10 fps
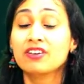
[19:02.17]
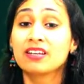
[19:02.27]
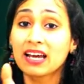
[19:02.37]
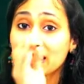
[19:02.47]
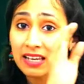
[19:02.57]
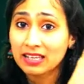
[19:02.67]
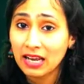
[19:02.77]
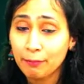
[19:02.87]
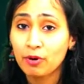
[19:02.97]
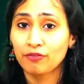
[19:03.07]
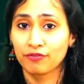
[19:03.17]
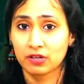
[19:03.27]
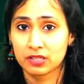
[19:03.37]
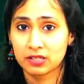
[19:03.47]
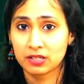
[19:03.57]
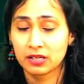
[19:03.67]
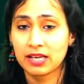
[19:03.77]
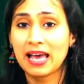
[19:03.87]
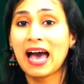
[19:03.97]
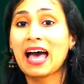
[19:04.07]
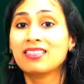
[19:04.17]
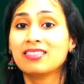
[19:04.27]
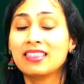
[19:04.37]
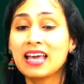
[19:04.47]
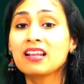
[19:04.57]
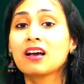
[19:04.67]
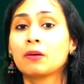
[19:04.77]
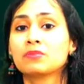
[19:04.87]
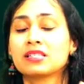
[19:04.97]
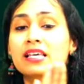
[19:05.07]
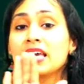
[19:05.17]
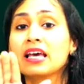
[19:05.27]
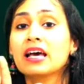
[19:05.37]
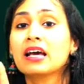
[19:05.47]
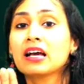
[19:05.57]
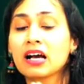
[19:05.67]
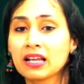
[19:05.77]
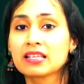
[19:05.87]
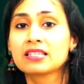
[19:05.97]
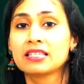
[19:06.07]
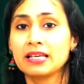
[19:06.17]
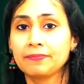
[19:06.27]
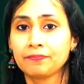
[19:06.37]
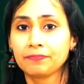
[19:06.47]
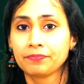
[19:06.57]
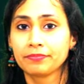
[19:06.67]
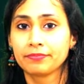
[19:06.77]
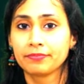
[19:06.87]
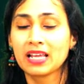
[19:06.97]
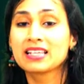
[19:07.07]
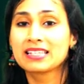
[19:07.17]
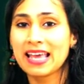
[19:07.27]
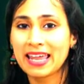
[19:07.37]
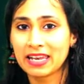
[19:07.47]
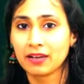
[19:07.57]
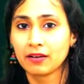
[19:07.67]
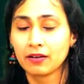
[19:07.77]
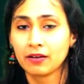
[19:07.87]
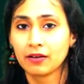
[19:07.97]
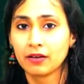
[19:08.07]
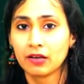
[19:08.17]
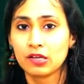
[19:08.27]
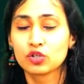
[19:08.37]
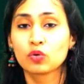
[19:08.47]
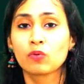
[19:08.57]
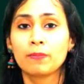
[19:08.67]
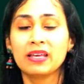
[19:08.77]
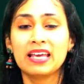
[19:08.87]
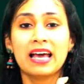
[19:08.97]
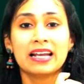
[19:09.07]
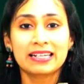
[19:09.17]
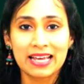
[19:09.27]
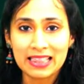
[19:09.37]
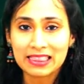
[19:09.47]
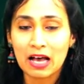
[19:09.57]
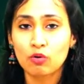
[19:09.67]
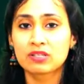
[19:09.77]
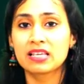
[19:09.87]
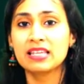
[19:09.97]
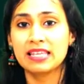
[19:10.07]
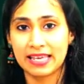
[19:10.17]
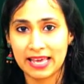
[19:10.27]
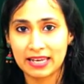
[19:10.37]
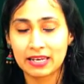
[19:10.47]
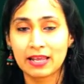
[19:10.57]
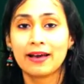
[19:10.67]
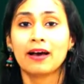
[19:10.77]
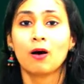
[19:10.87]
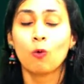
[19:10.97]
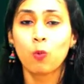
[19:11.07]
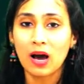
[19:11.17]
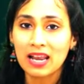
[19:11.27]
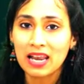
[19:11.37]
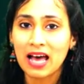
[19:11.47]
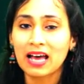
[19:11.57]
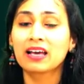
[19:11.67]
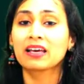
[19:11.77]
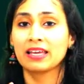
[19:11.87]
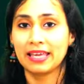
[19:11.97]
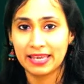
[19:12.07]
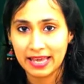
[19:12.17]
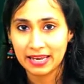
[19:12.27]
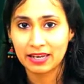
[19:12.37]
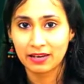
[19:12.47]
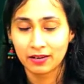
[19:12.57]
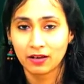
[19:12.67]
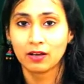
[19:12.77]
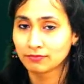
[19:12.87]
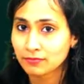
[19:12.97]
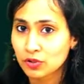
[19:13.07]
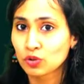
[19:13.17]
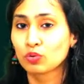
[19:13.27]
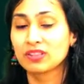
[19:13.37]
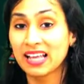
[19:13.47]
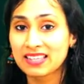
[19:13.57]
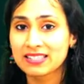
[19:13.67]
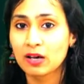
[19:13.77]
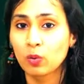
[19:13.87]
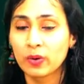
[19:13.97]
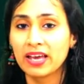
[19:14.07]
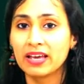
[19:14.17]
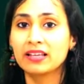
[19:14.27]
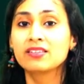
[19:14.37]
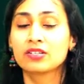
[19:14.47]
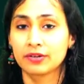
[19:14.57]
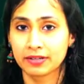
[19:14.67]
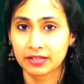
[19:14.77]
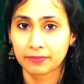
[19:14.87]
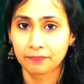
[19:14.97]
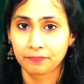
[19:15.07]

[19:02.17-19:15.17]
we write the number first and then comes the currency, that is yen. So it will be 10,000 yen, 1 lakh yen. So that's the way it's written.